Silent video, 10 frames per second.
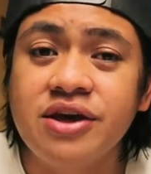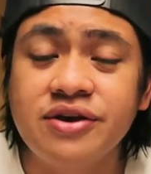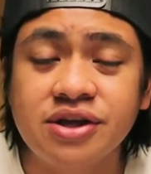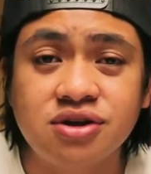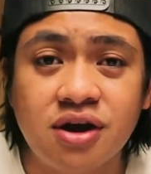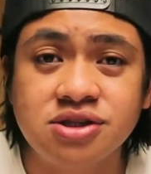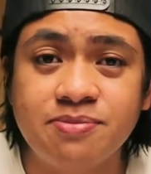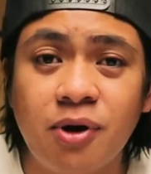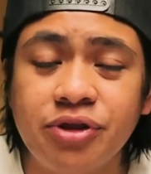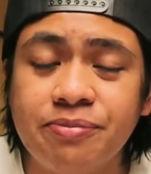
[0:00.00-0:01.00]
you can charge it
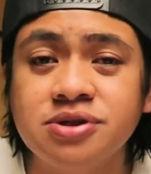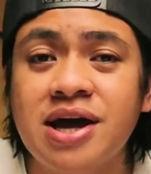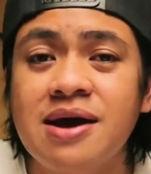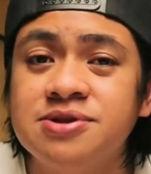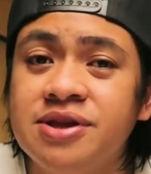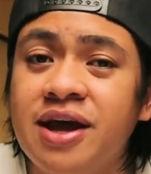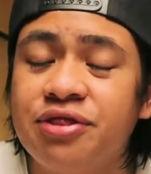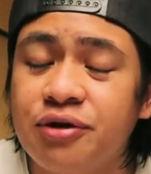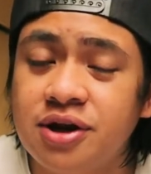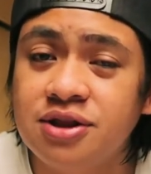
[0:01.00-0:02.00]
multiple times and
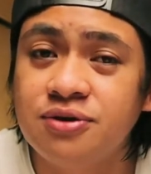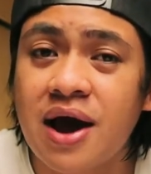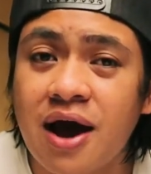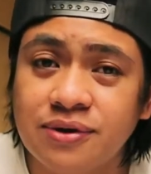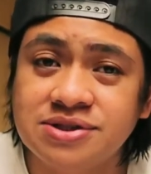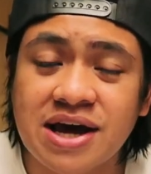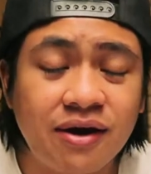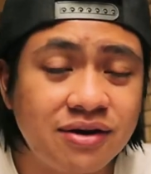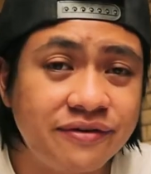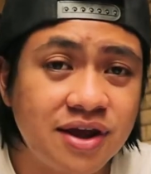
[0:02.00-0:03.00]
get 32 hours
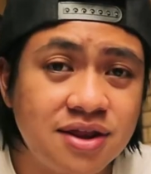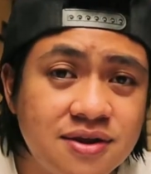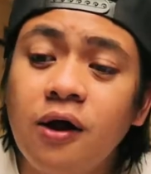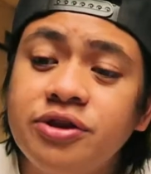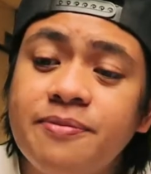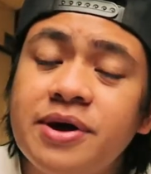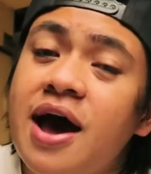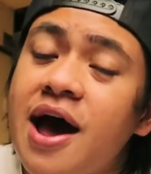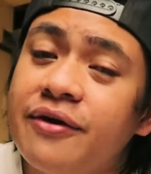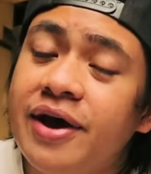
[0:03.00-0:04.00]
out of it. Ultimate
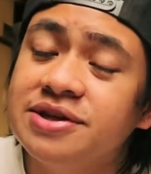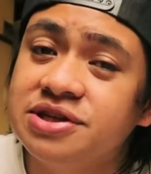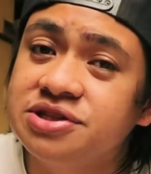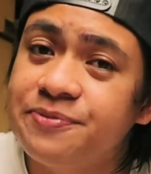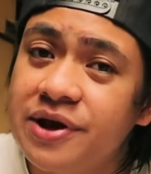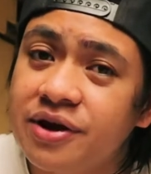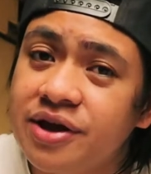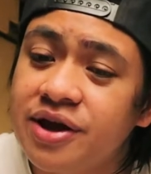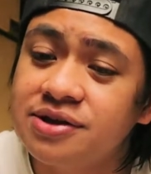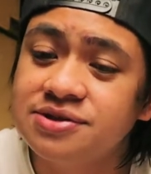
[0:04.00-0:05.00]
high-res
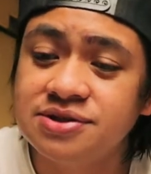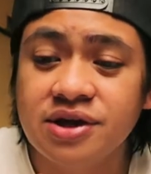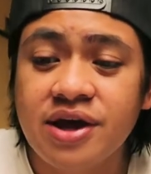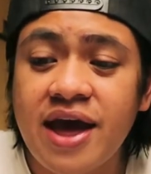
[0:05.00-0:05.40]
experience.